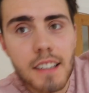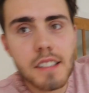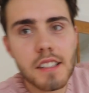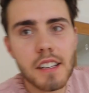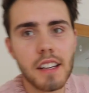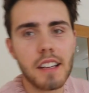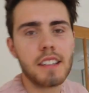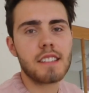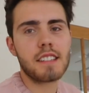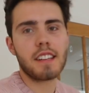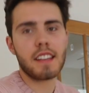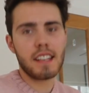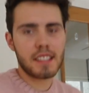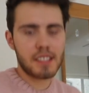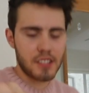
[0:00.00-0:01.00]
So, so
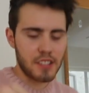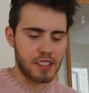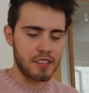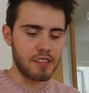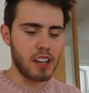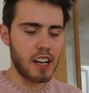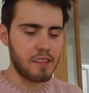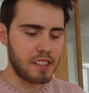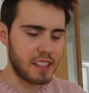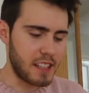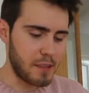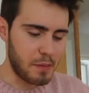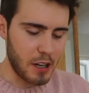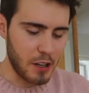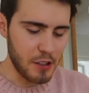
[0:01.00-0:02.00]
this just arrived in
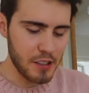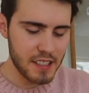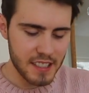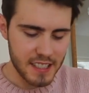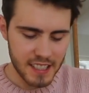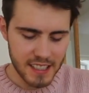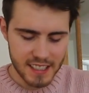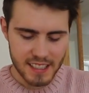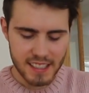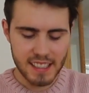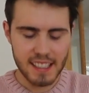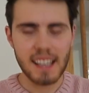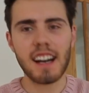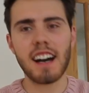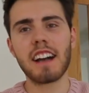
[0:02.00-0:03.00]
the post.
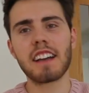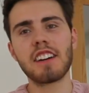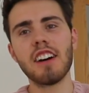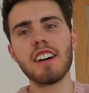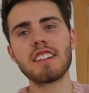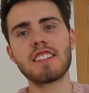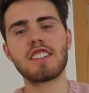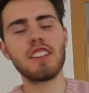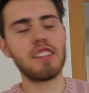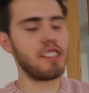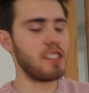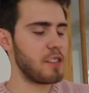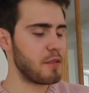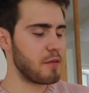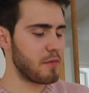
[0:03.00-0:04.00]
I can't show
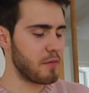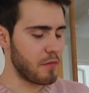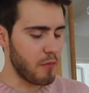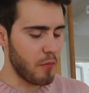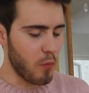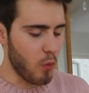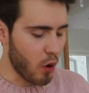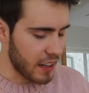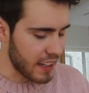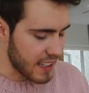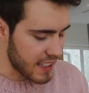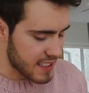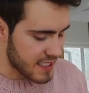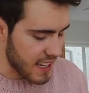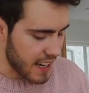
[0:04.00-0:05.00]
you what it
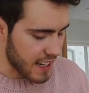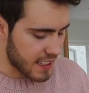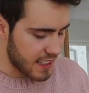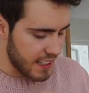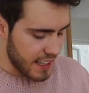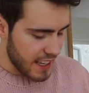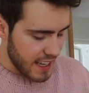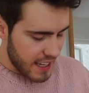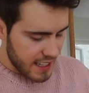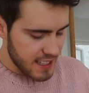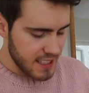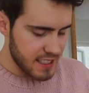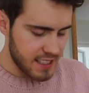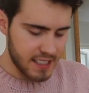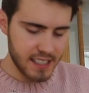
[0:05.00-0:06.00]
exactly
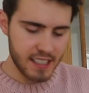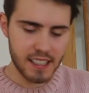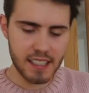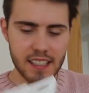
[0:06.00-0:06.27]
is,